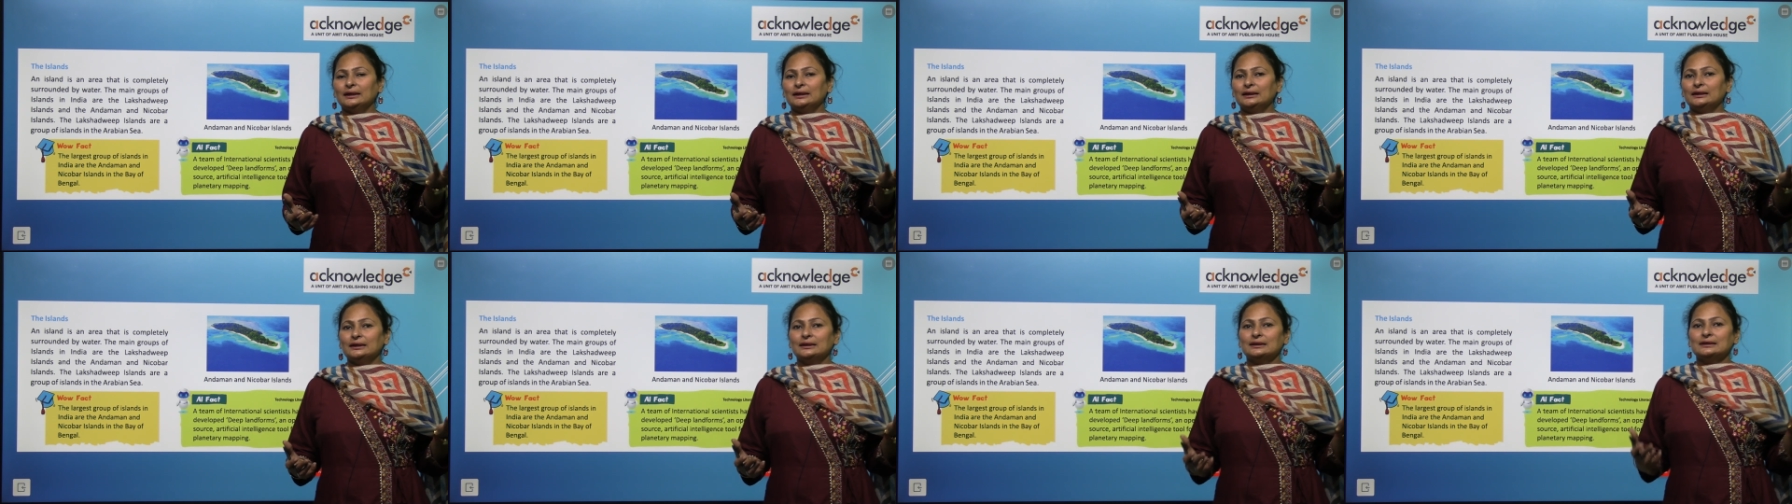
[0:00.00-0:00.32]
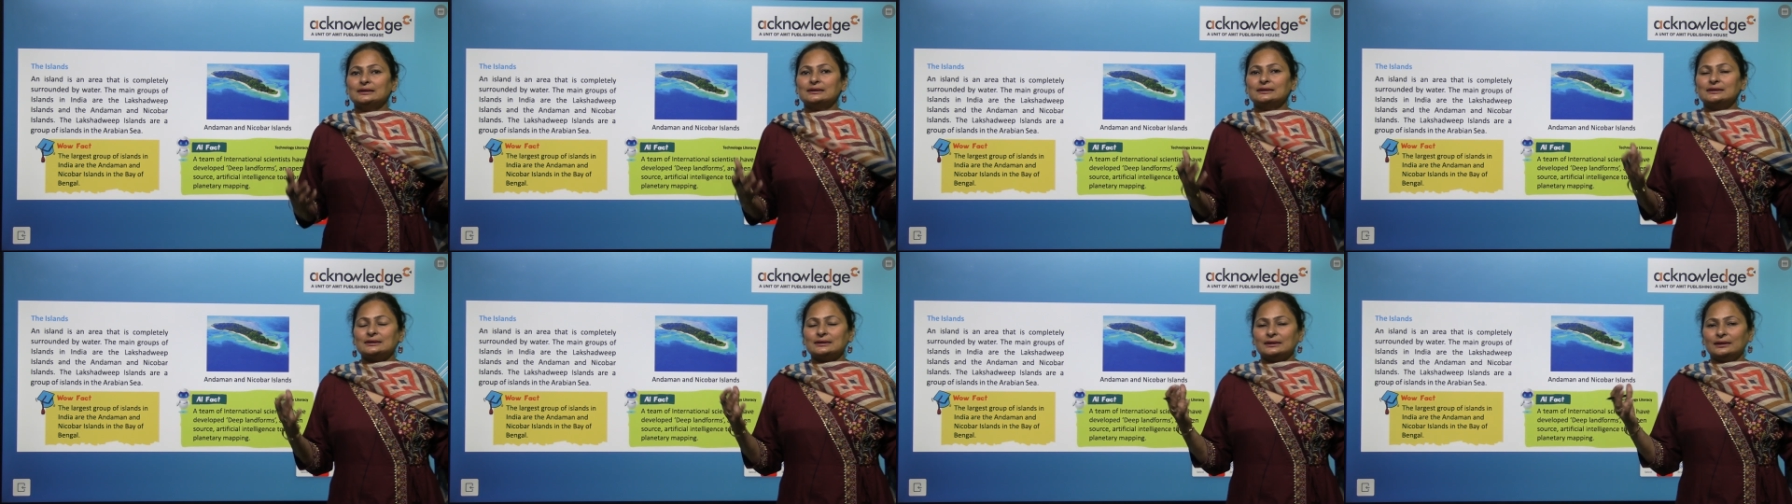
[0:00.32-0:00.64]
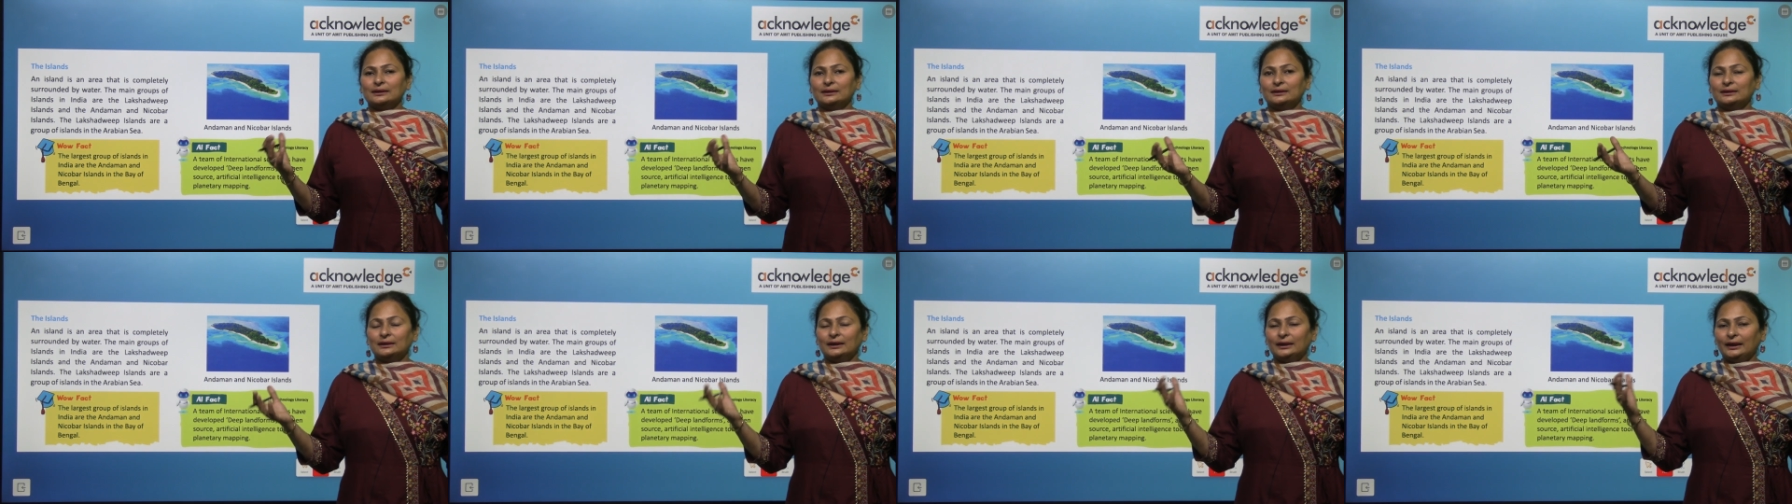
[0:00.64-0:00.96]
is
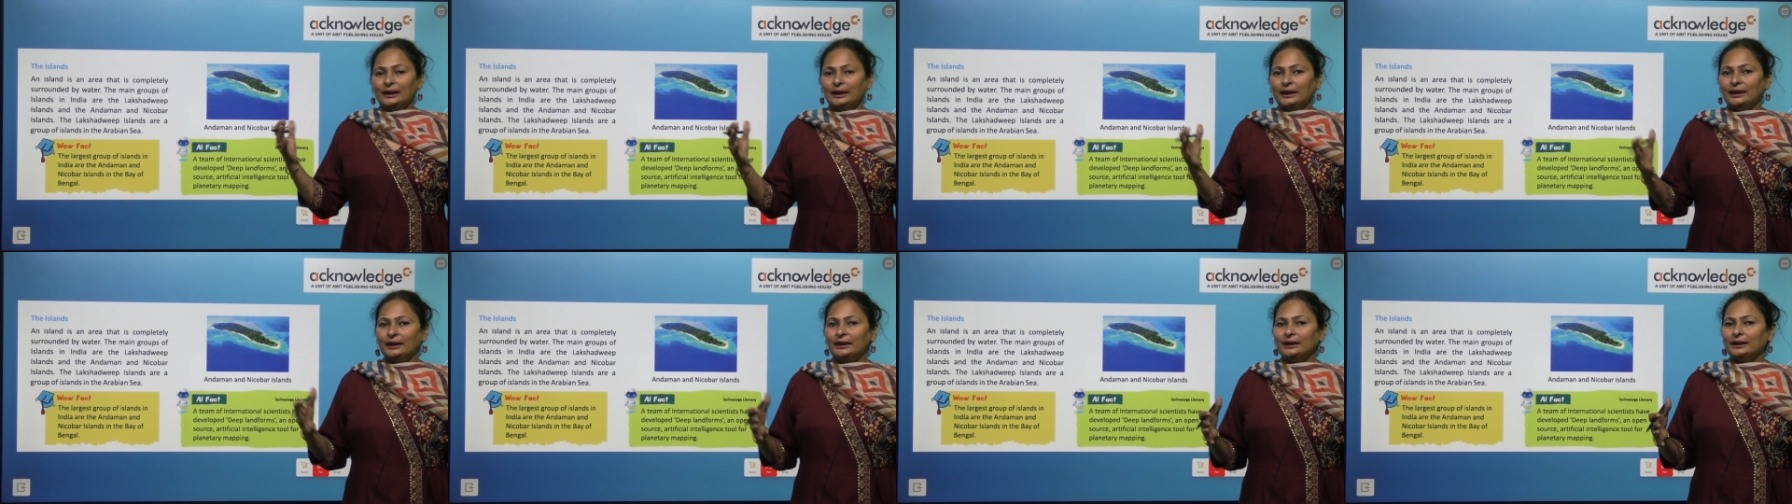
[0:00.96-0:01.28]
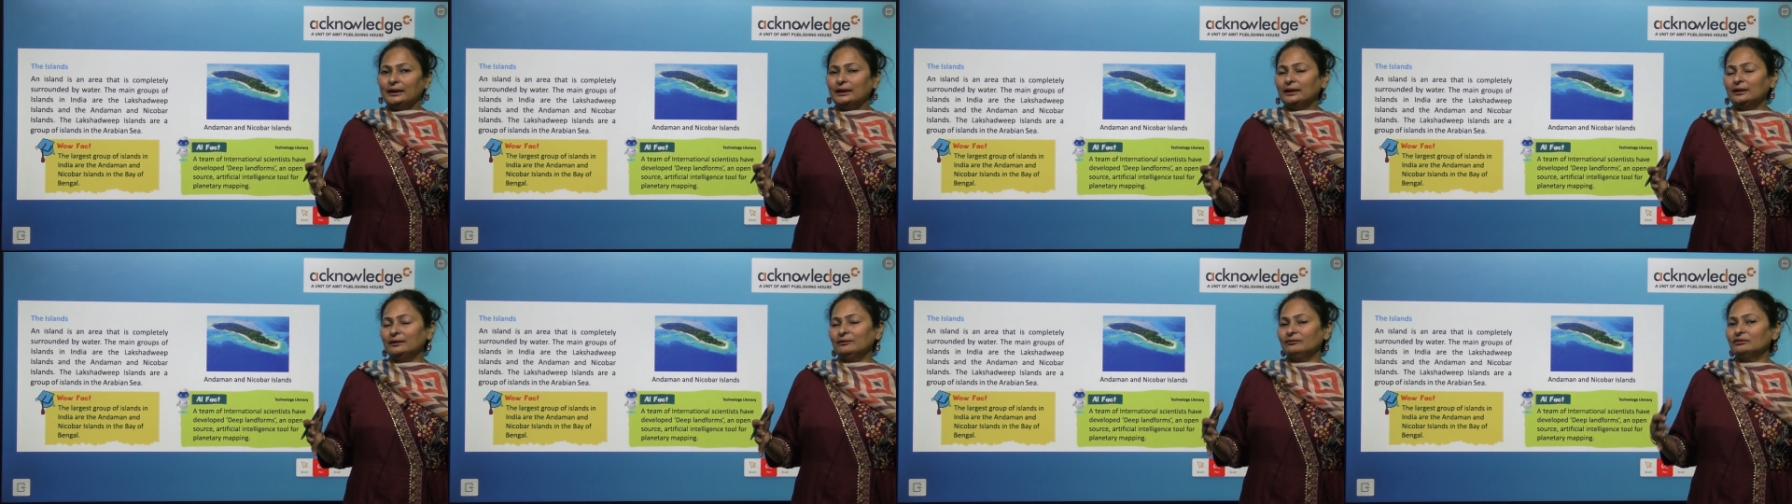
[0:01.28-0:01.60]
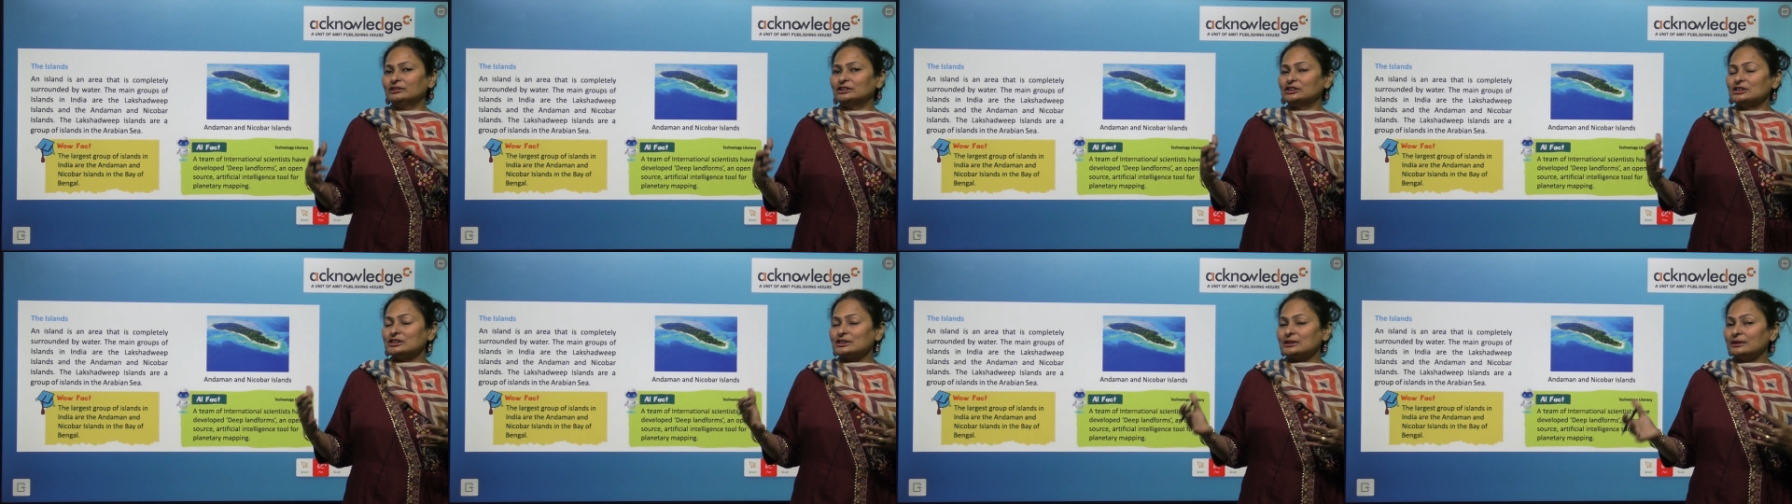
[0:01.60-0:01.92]
the area
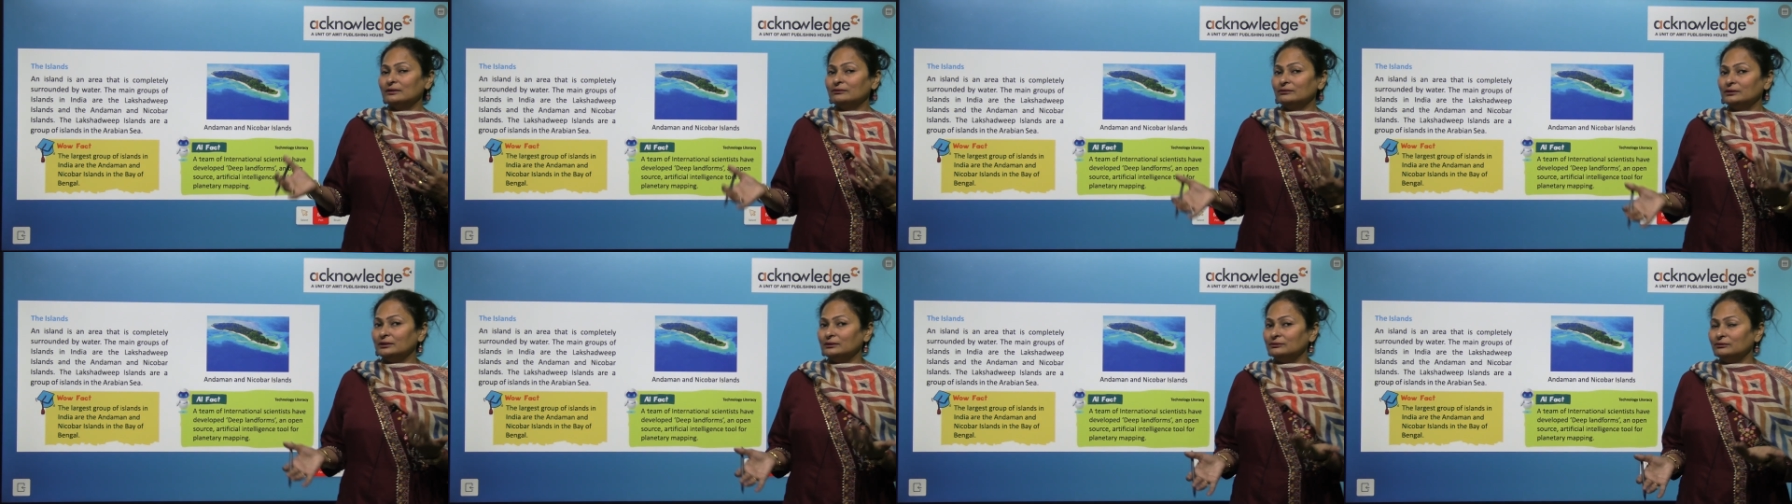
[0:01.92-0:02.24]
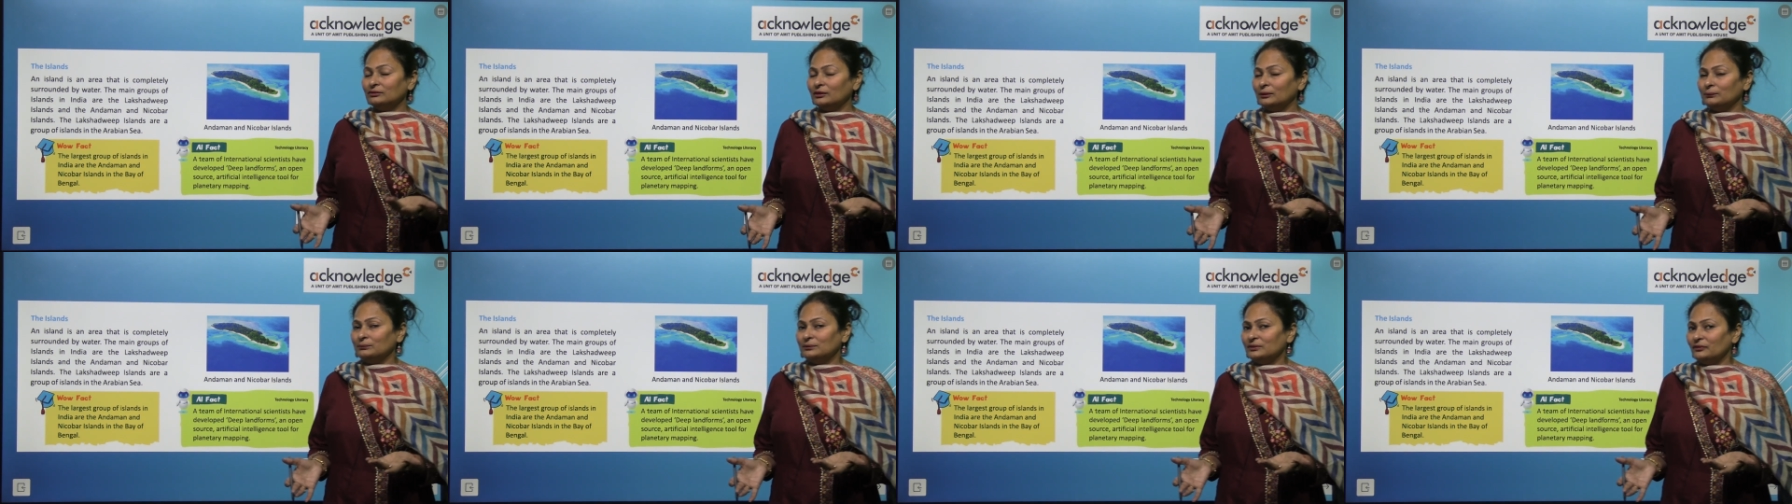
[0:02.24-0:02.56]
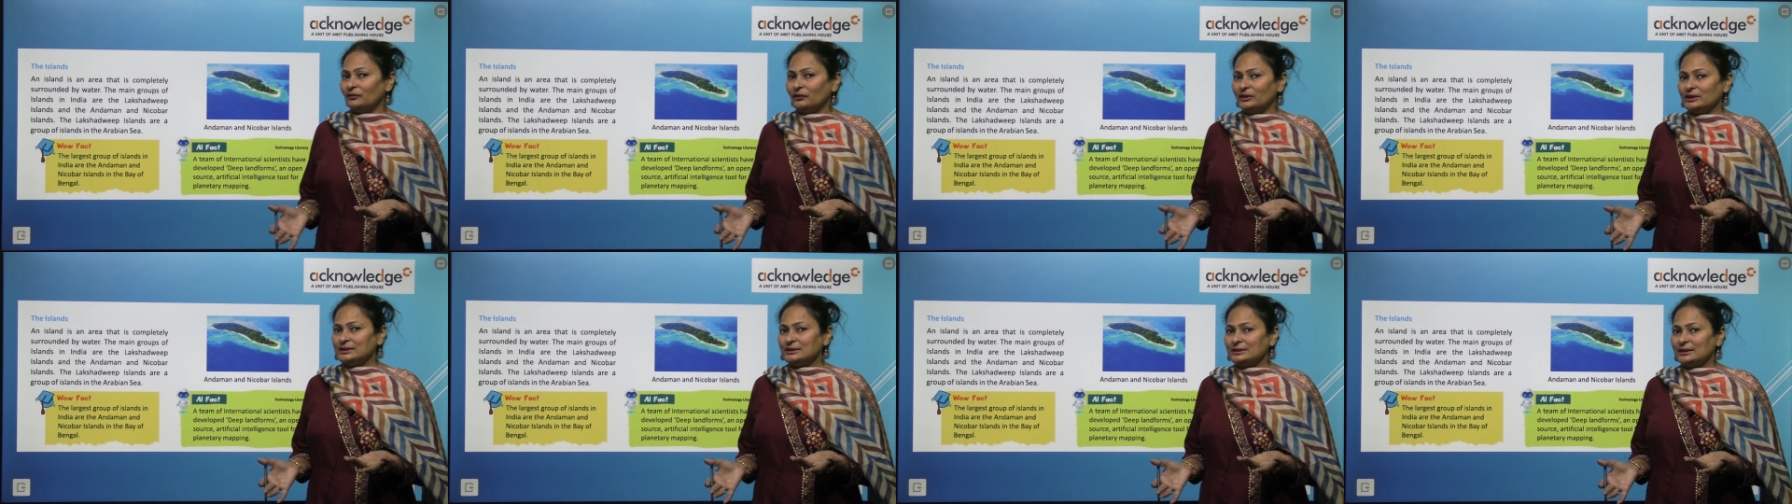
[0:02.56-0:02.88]
which is covered from
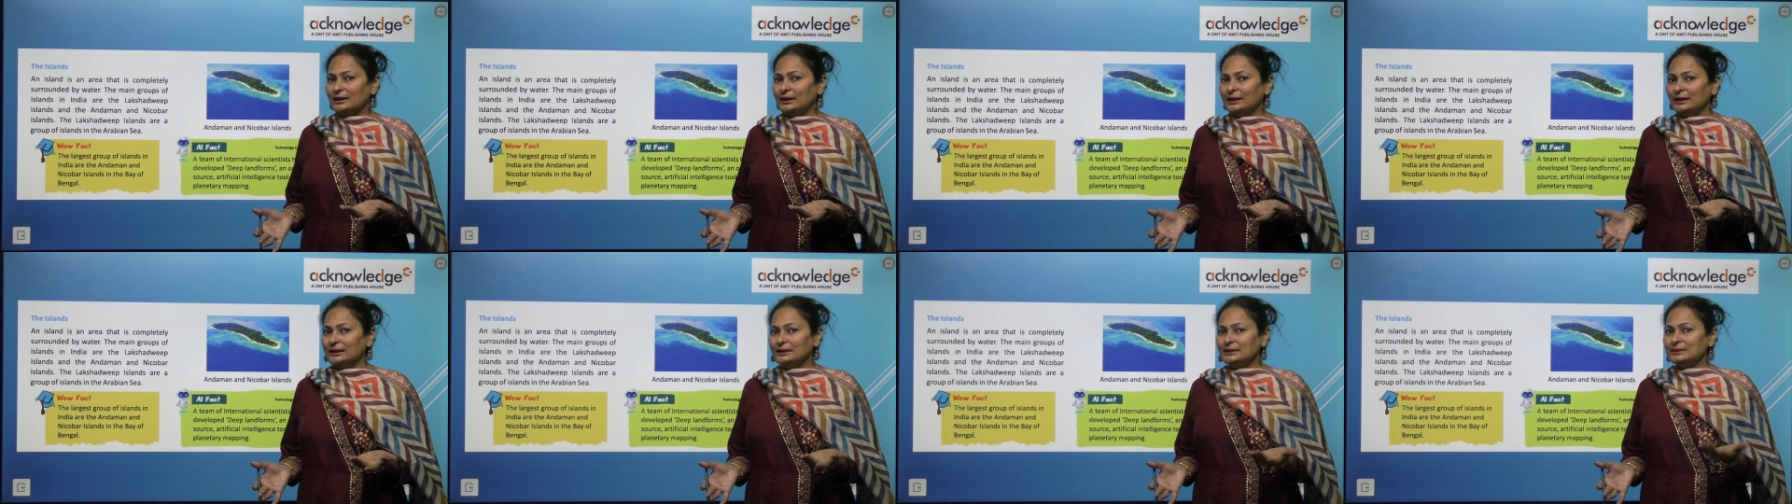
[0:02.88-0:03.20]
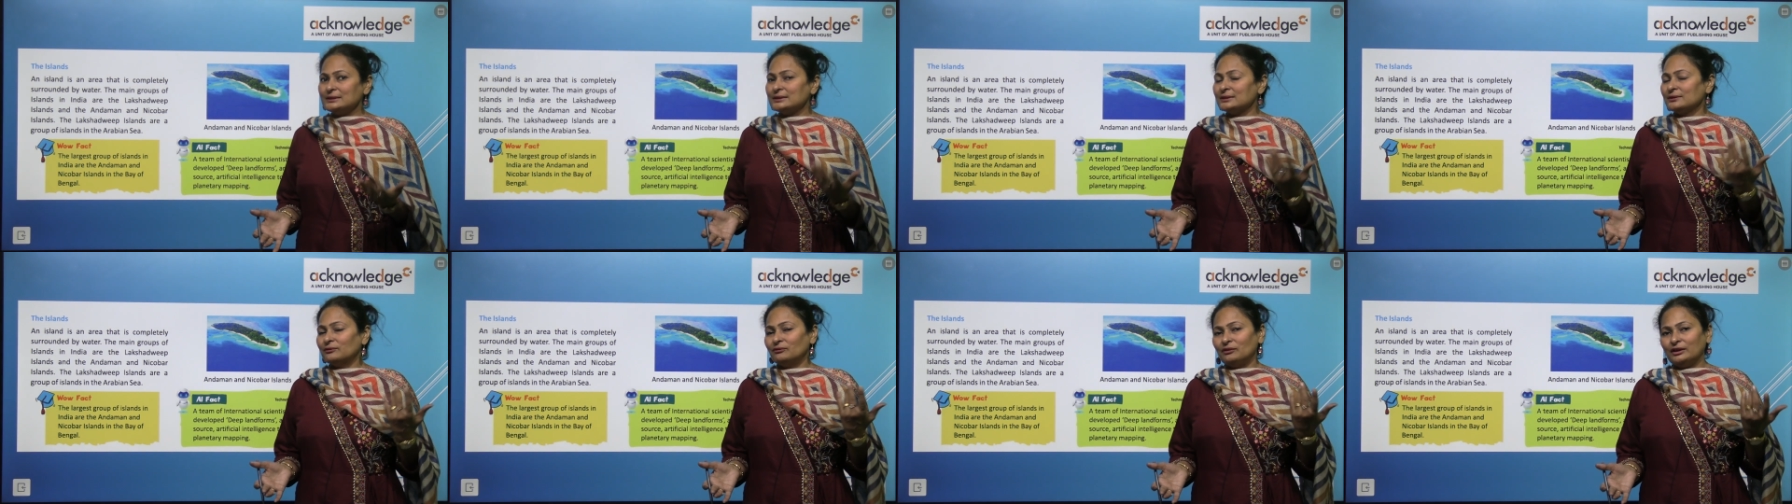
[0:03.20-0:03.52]
three sides.